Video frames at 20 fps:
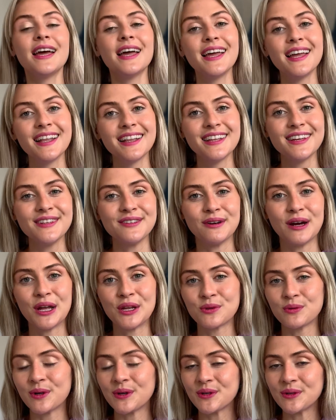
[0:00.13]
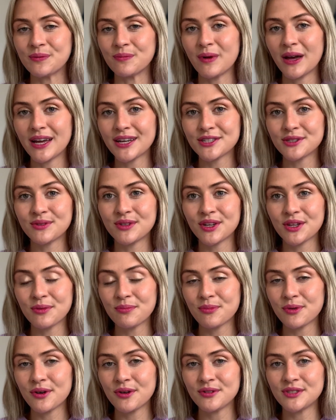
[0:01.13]
Hello and welcome back to another
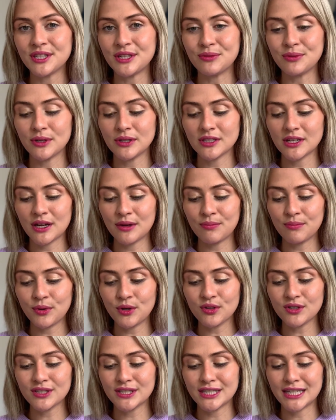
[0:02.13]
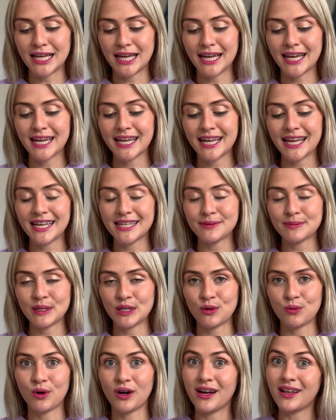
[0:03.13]
Protein World unboxing. It's been
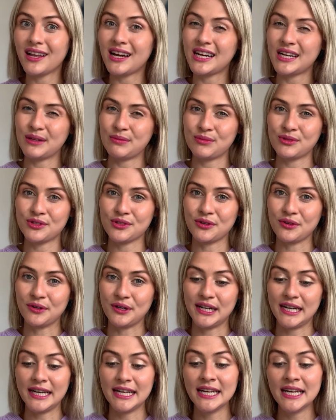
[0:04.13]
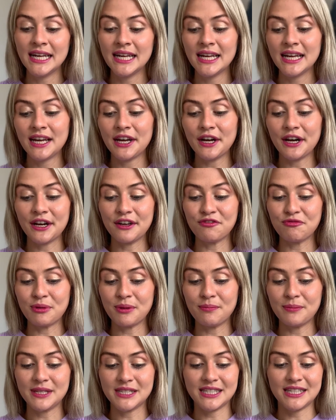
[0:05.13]
a while, I'm sorry. I've been
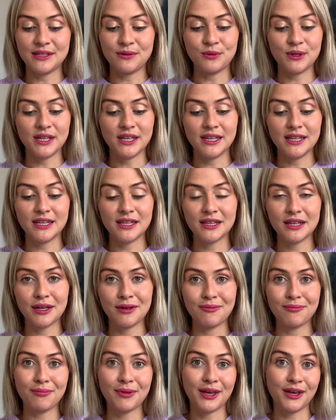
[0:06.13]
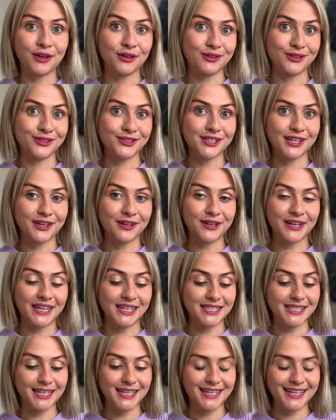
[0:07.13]
busy with being a content
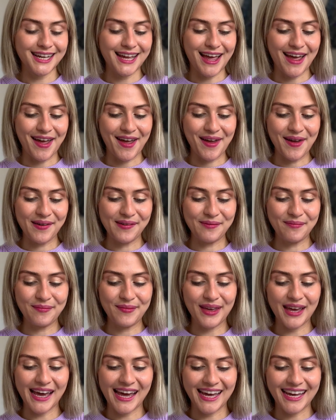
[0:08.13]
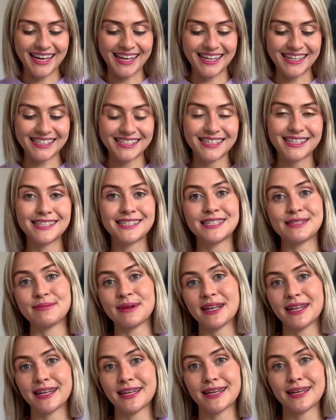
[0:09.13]
creator and this is
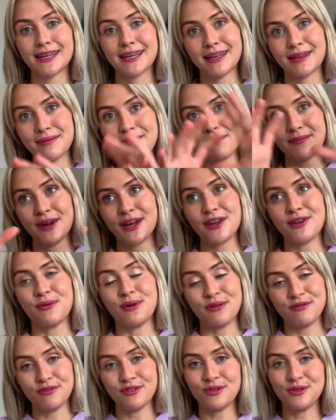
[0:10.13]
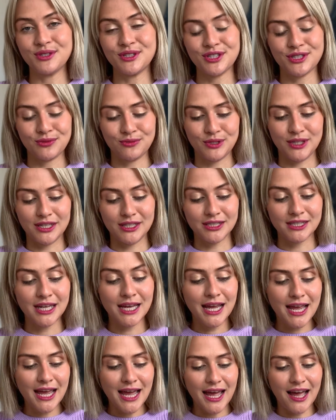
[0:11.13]
my micro-influencer world,
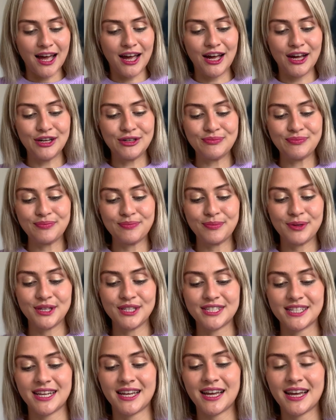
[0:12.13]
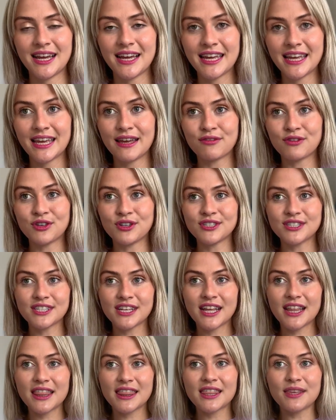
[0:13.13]
but I have got
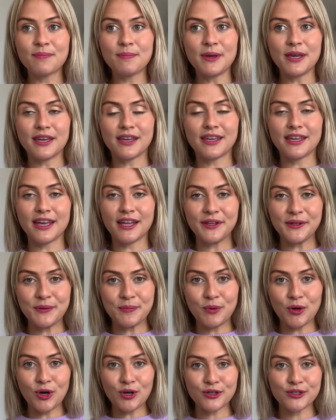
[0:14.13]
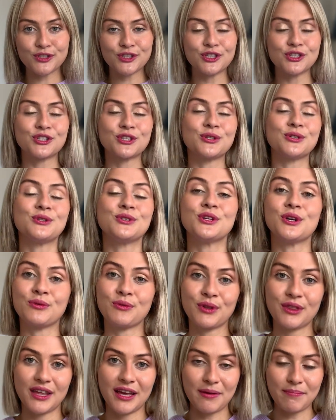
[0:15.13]
the big yellow box, so you know
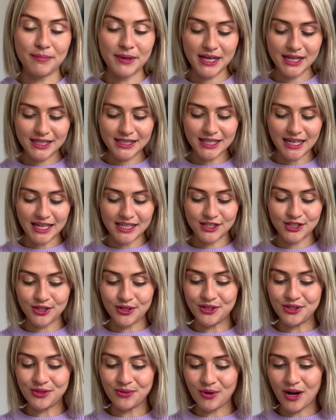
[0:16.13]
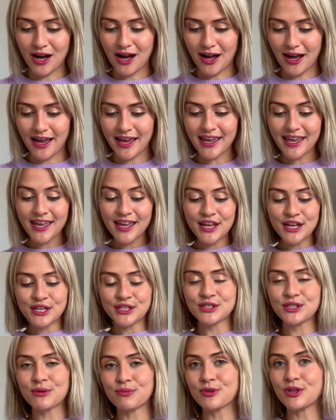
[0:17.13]
what that means, and so do I.
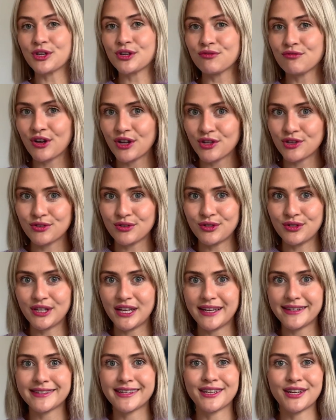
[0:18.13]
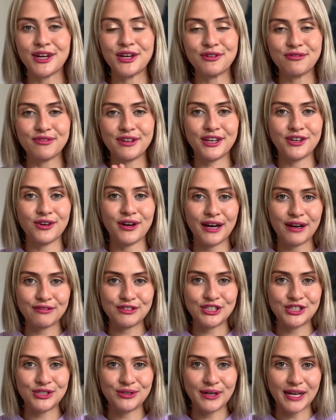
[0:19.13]
So I'm going to run through this and hopefully not have
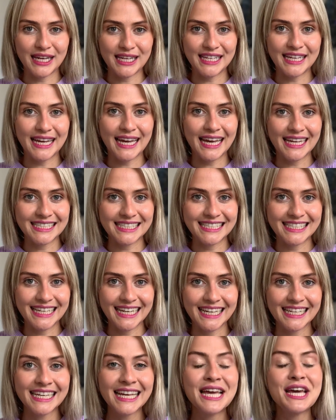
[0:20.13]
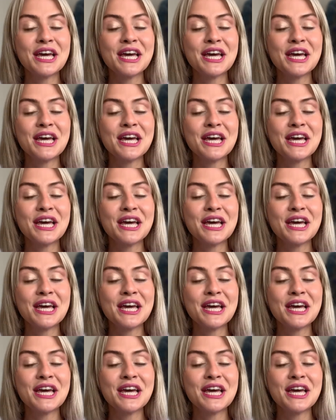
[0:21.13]
to do any editing.